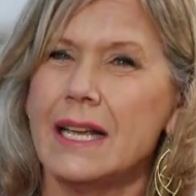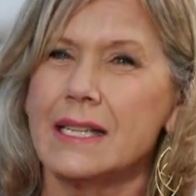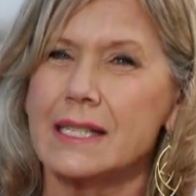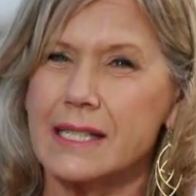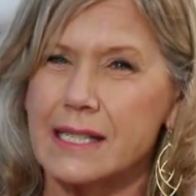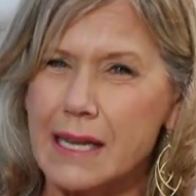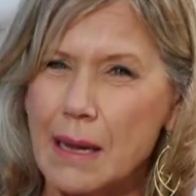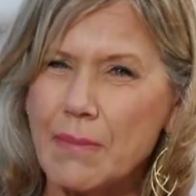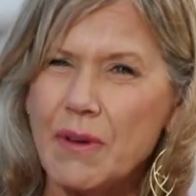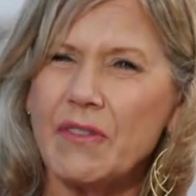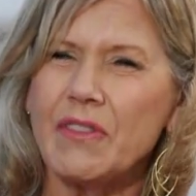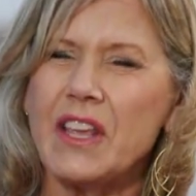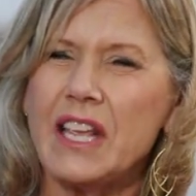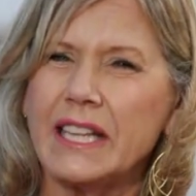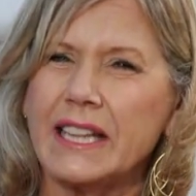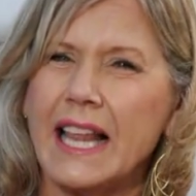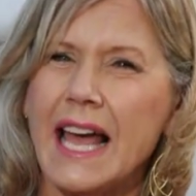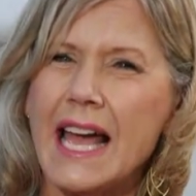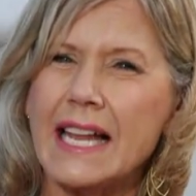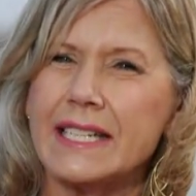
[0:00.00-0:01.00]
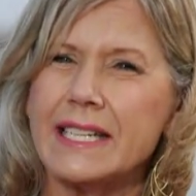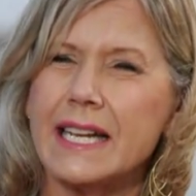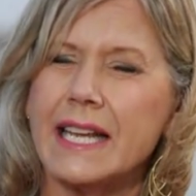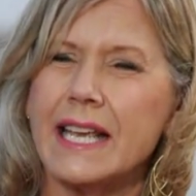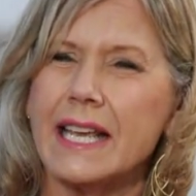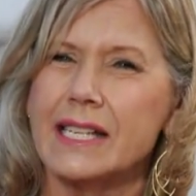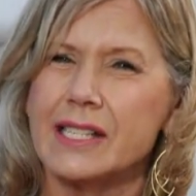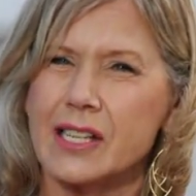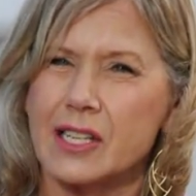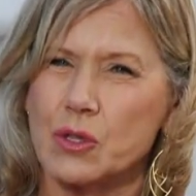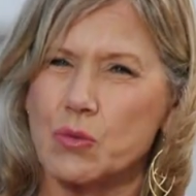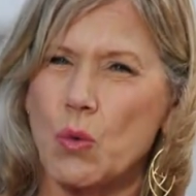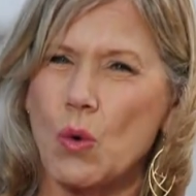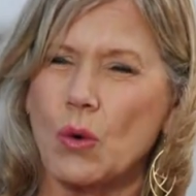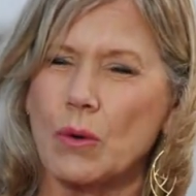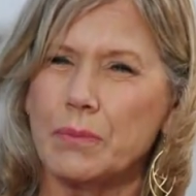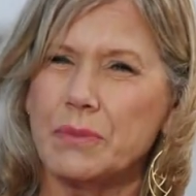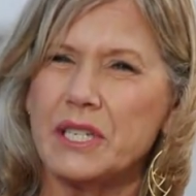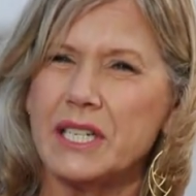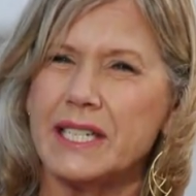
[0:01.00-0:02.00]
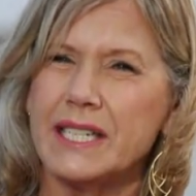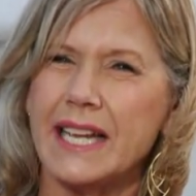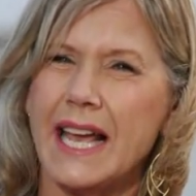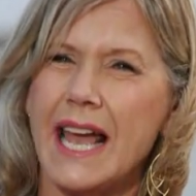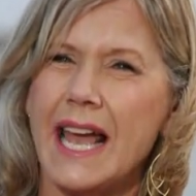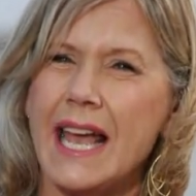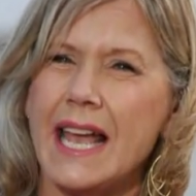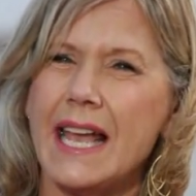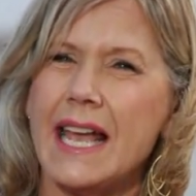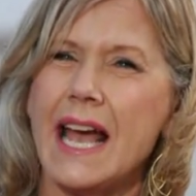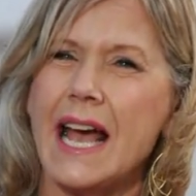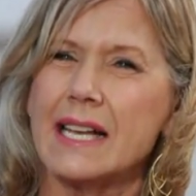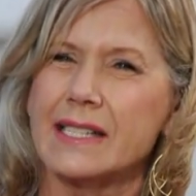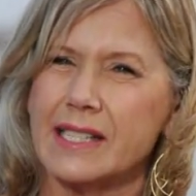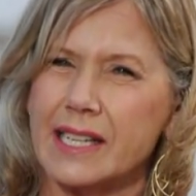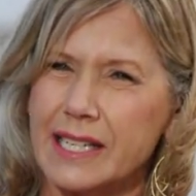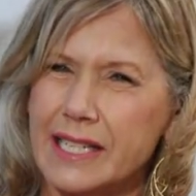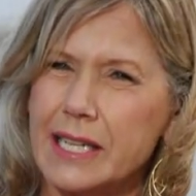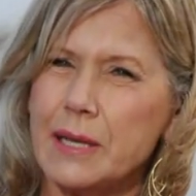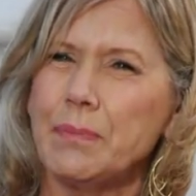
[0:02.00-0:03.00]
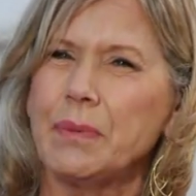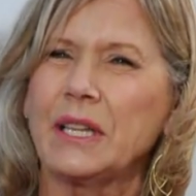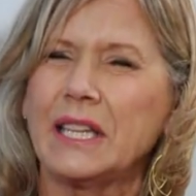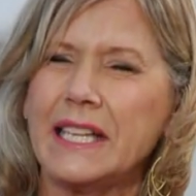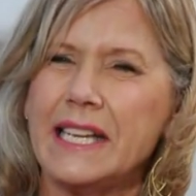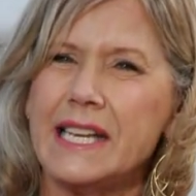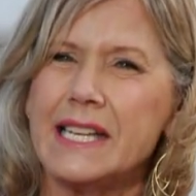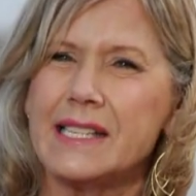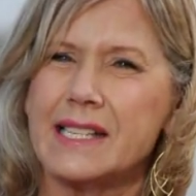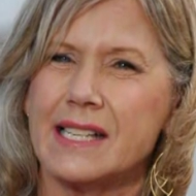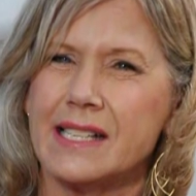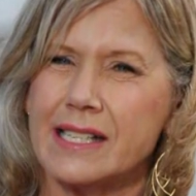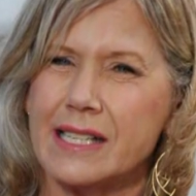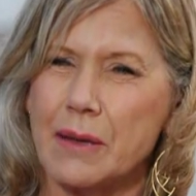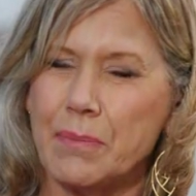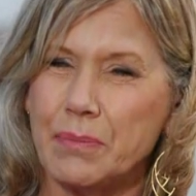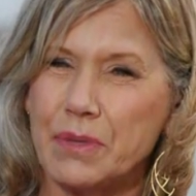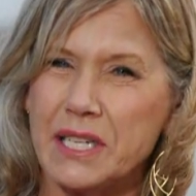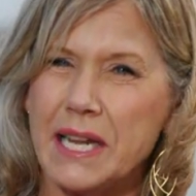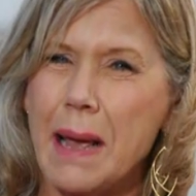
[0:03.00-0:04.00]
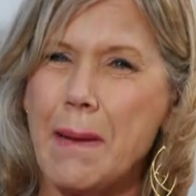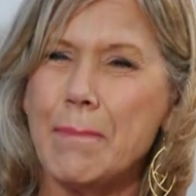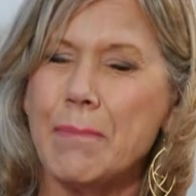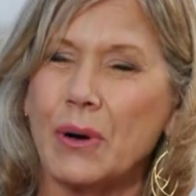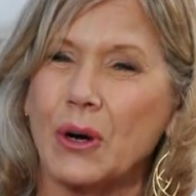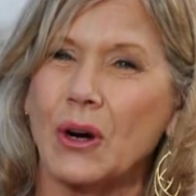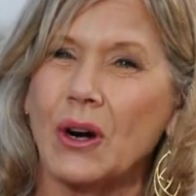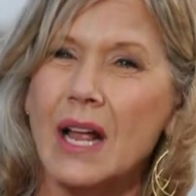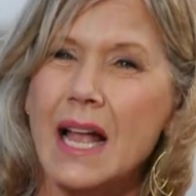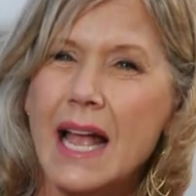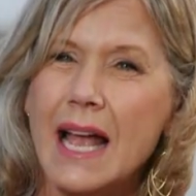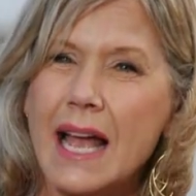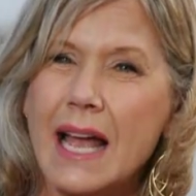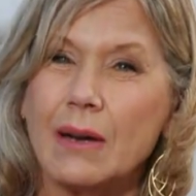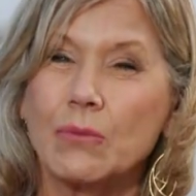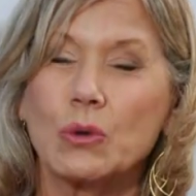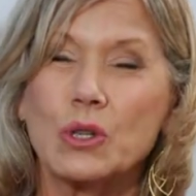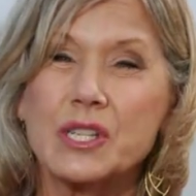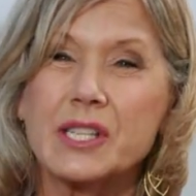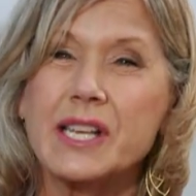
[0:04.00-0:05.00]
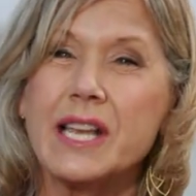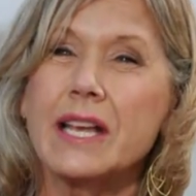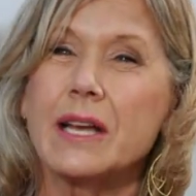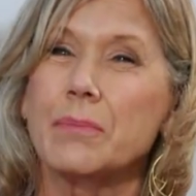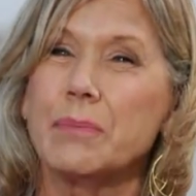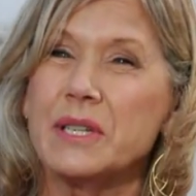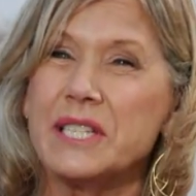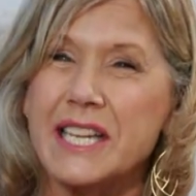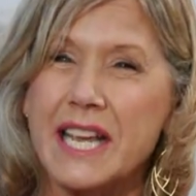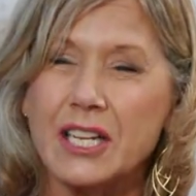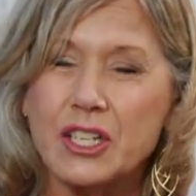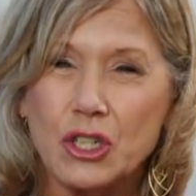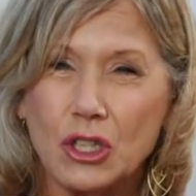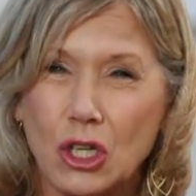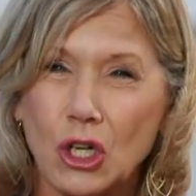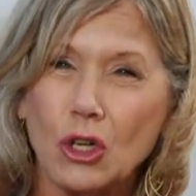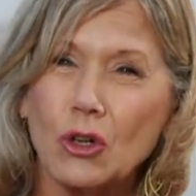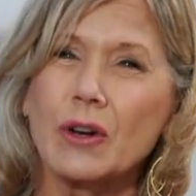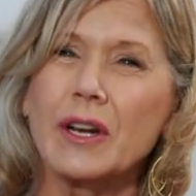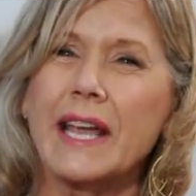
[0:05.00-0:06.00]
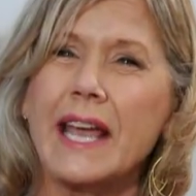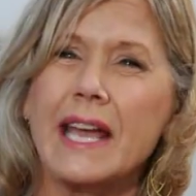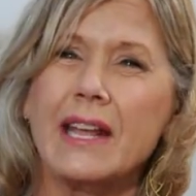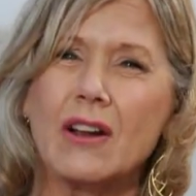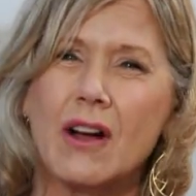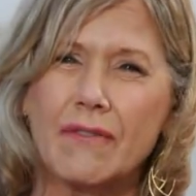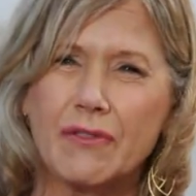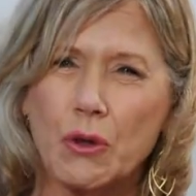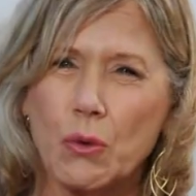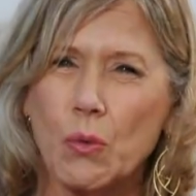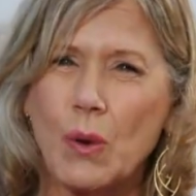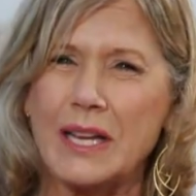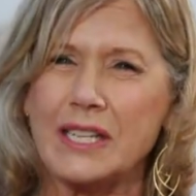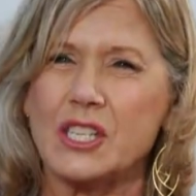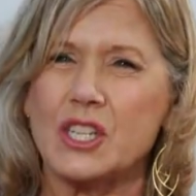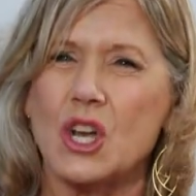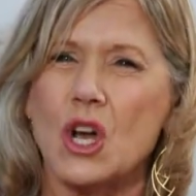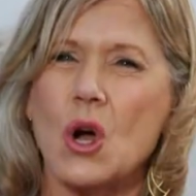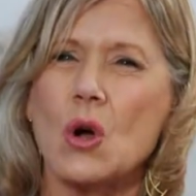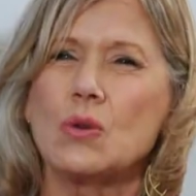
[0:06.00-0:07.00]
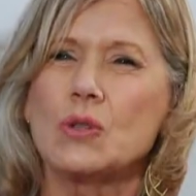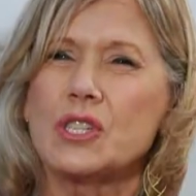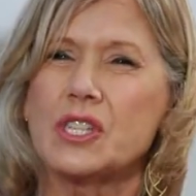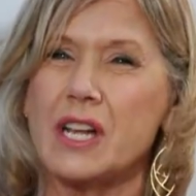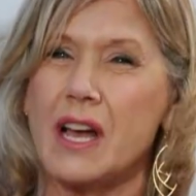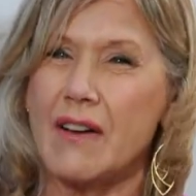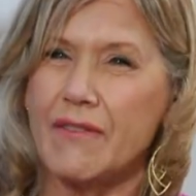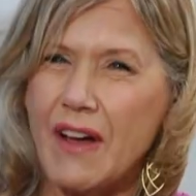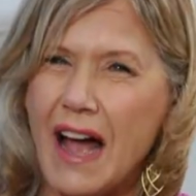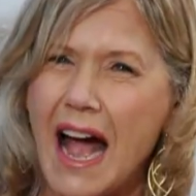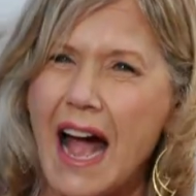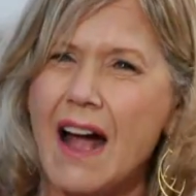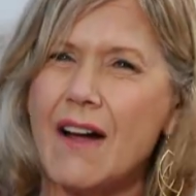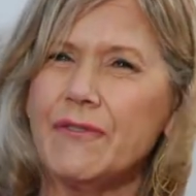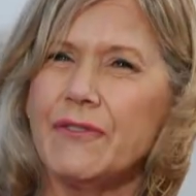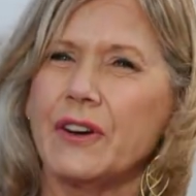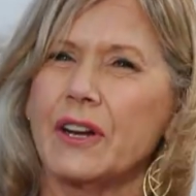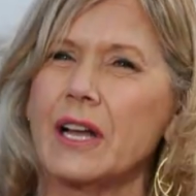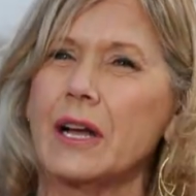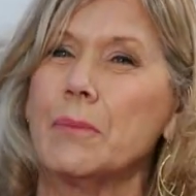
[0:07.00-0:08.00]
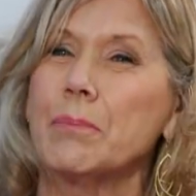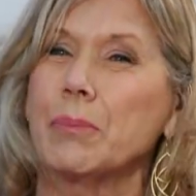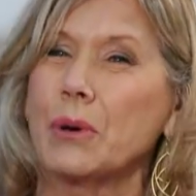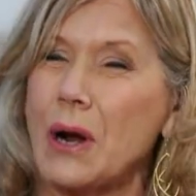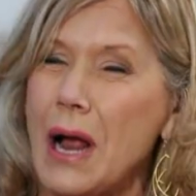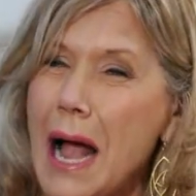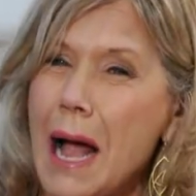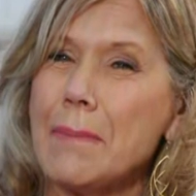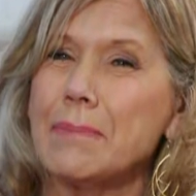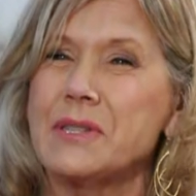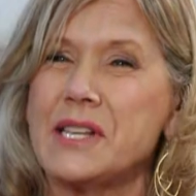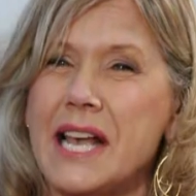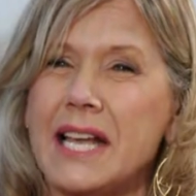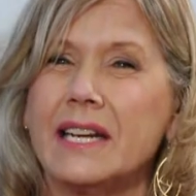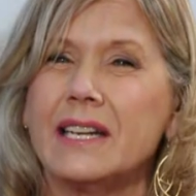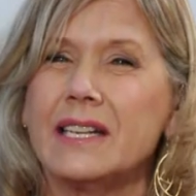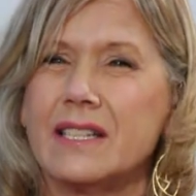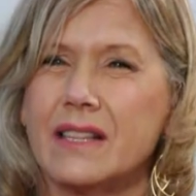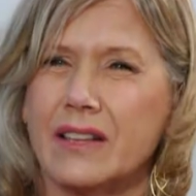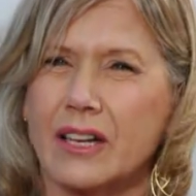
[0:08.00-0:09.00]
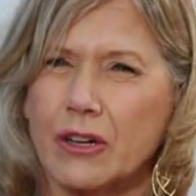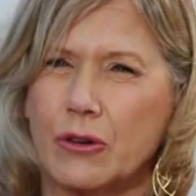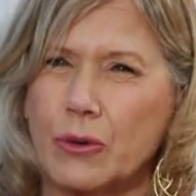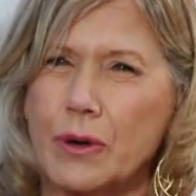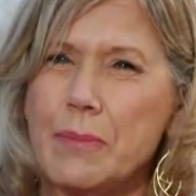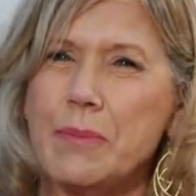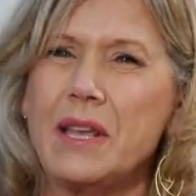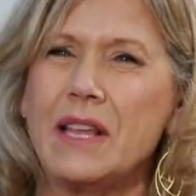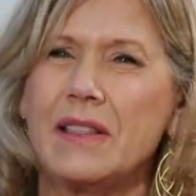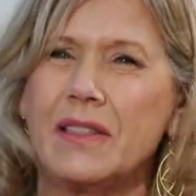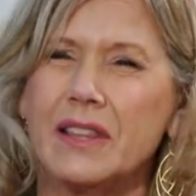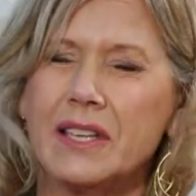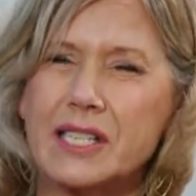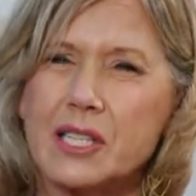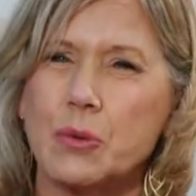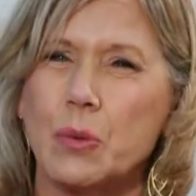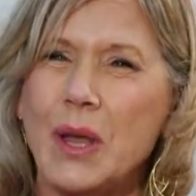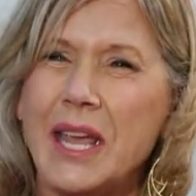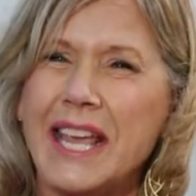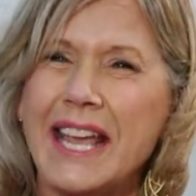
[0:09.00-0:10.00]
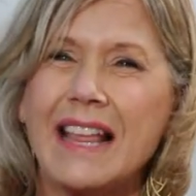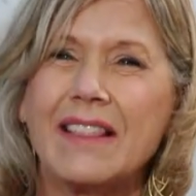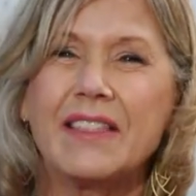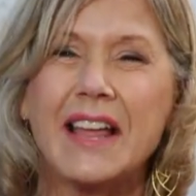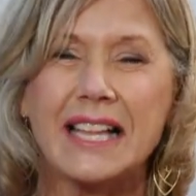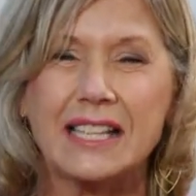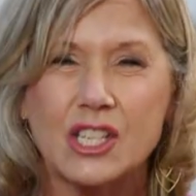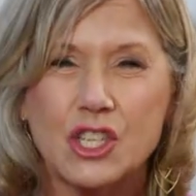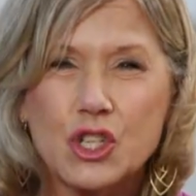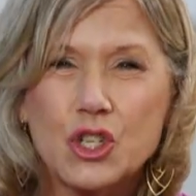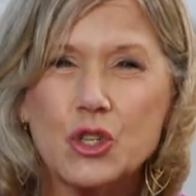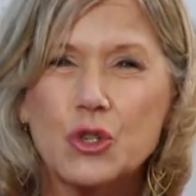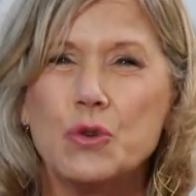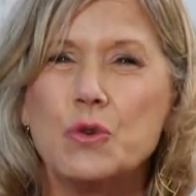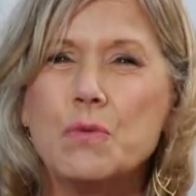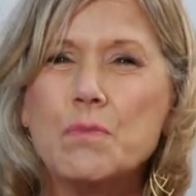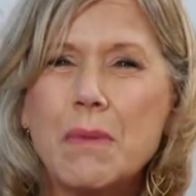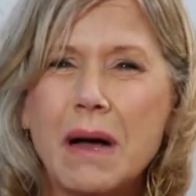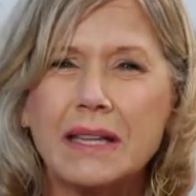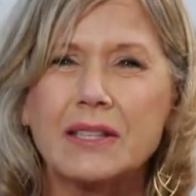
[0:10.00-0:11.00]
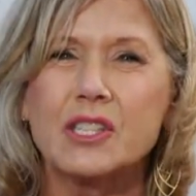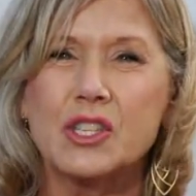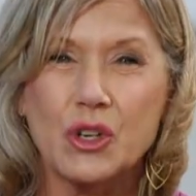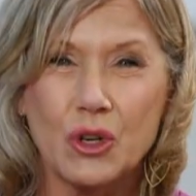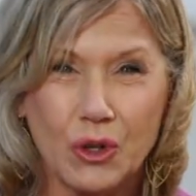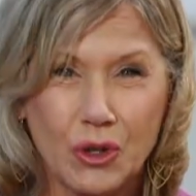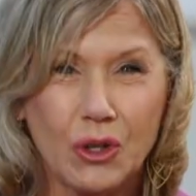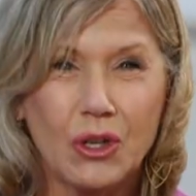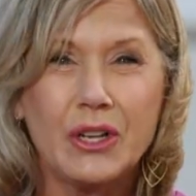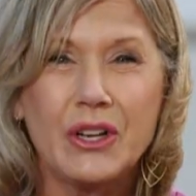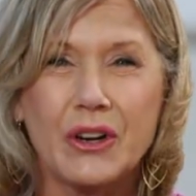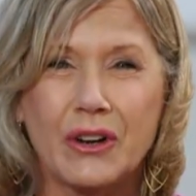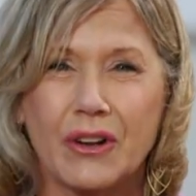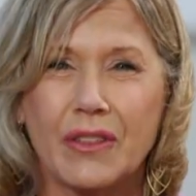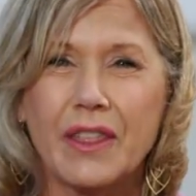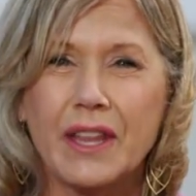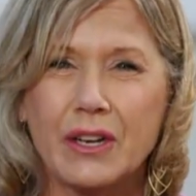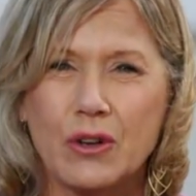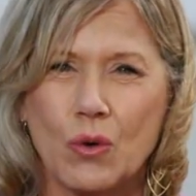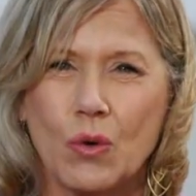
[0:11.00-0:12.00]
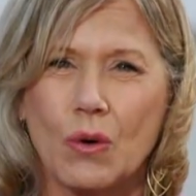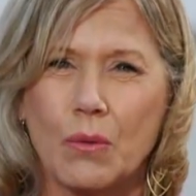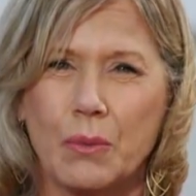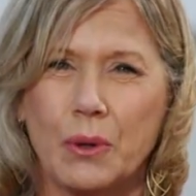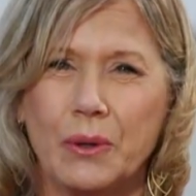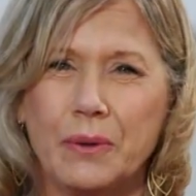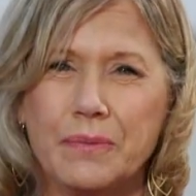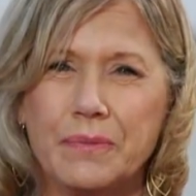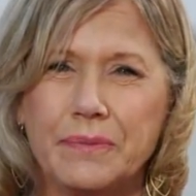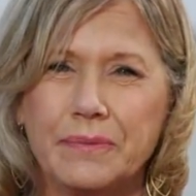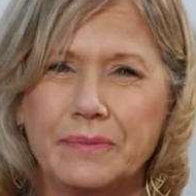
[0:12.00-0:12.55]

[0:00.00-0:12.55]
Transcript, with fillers: Some of the Atlantic is as warm today as it typically is in September, and we're seeing a potential hurricane off the west coast of Africa, perhaps headed to the Caribbean this weekend. That's two months earlier than normal.